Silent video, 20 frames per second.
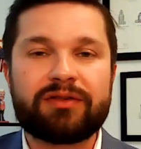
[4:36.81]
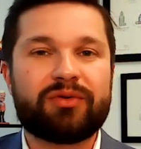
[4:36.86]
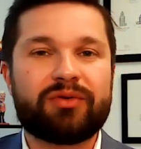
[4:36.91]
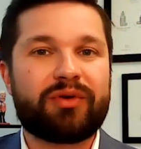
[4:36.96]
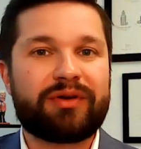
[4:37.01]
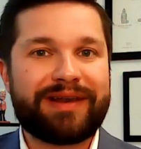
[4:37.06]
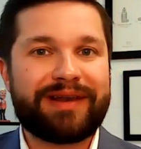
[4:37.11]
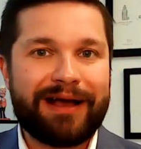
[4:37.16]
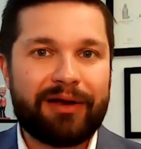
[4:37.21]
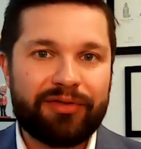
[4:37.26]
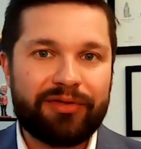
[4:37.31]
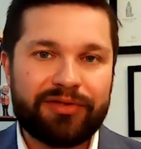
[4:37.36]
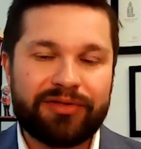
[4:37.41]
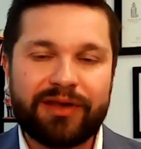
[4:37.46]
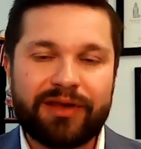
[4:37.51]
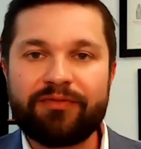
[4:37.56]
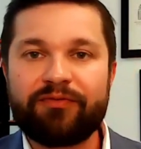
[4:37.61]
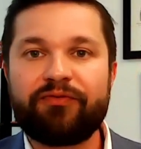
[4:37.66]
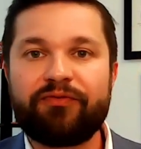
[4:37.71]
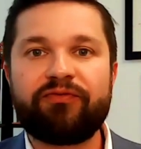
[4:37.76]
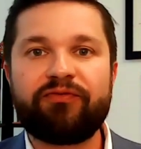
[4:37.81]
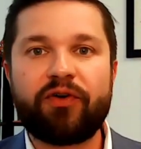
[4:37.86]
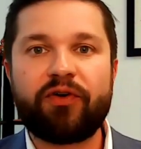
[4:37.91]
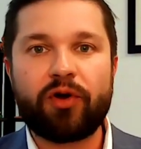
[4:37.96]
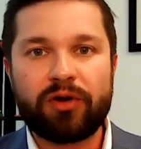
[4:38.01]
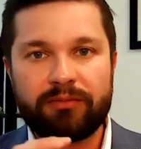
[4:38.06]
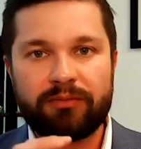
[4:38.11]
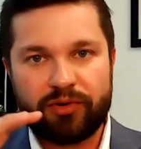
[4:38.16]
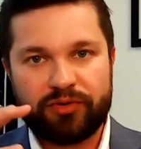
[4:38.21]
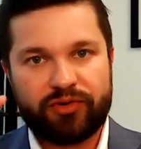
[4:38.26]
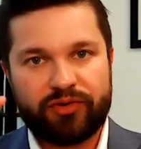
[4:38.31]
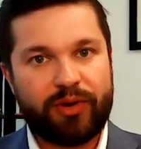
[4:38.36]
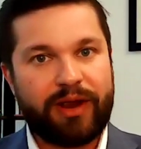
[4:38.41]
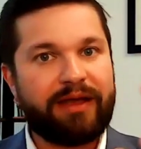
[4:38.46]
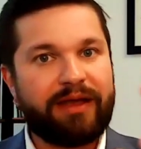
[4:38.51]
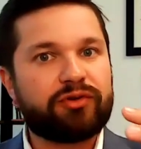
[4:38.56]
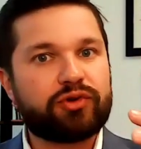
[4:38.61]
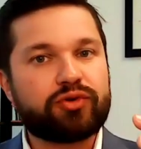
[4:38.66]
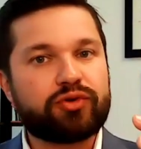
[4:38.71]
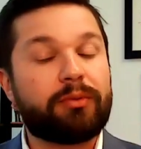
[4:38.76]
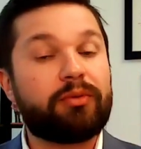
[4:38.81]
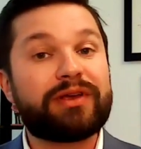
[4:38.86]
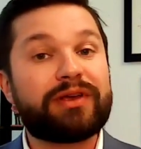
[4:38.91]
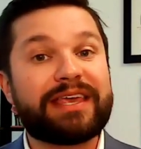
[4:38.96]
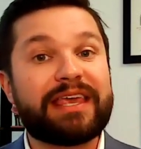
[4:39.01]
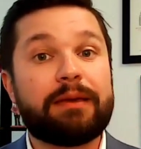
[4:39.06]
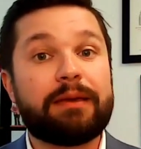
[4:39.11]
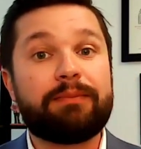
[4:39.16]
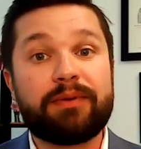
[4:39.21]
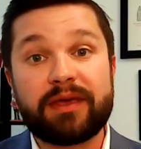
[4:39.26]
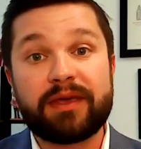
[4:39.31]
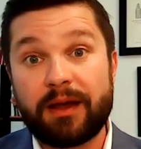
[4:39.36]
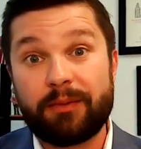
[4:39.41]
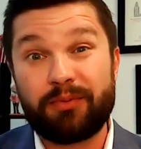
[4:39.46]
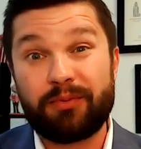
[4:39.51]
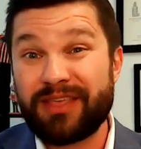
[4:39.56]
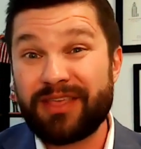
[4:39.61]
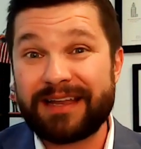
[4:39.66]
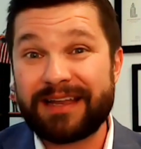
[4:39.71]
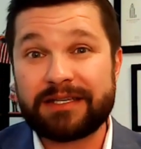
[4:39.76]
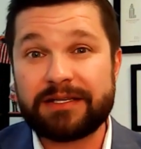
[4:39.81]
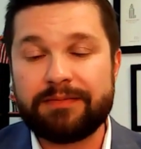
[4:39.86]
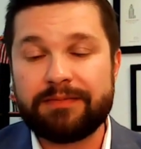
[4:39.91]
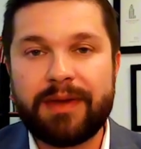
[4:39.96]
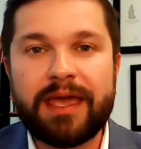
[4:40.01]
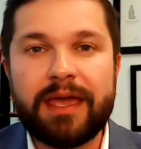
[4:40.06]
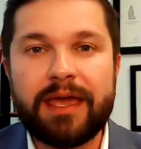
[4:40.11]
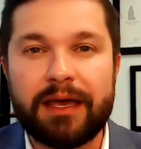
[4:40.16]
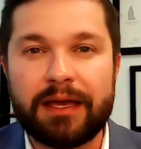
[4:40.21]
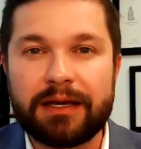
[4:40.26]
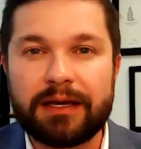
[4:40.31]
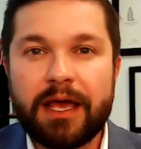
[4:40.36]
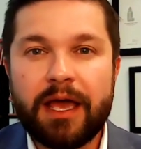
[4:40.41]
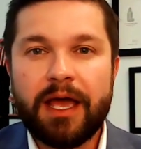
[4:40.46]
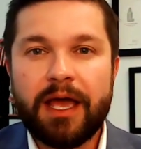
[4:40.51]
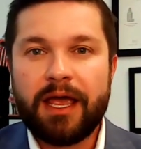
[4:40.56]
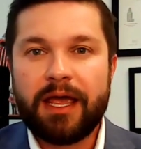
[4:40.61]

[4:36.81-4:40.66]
So now all of a sudden, farmers are having trouble keeping up with that demand.